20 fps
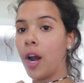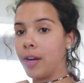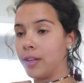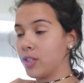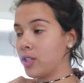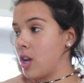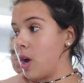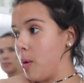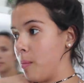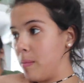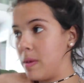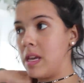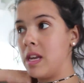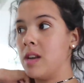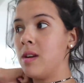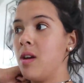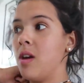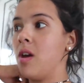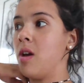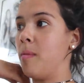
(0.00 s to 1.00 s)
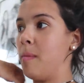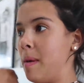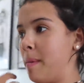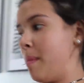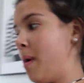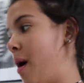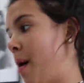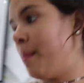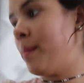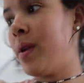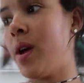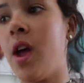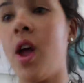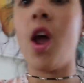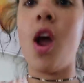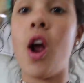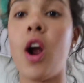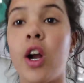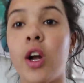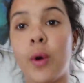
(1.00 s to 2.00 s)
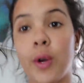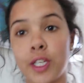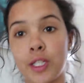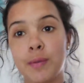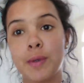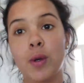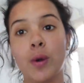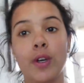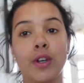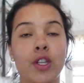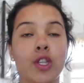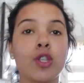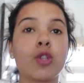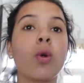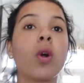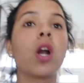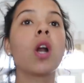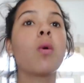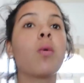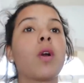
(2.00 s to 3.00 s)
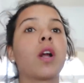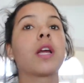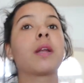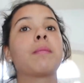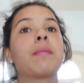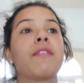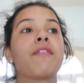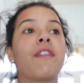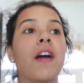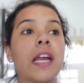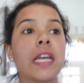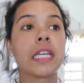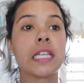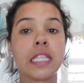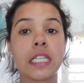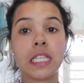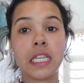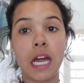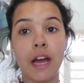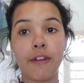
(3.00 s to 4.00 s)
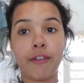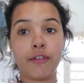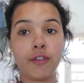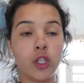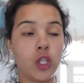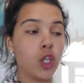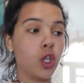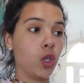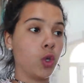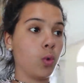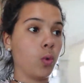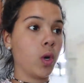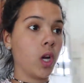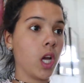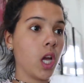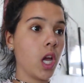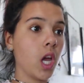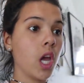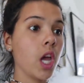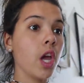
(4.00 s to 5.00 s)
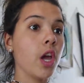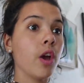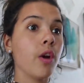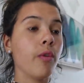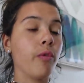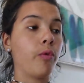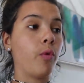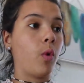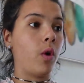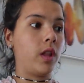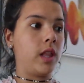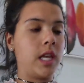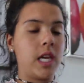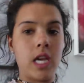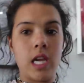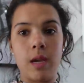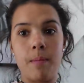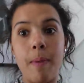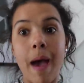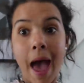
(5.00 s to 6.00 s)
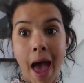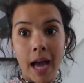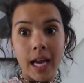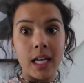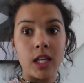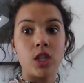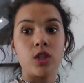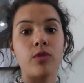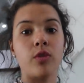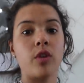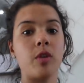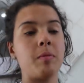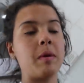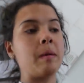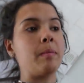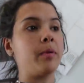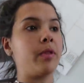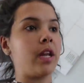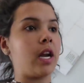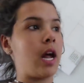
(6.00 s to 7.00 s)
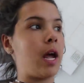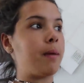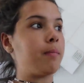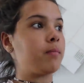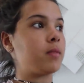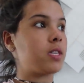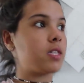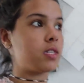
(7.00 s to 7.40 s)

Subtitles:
right, so me and my mom are going to be going to the store. We're going to be finding stuff for the package for the people that I'm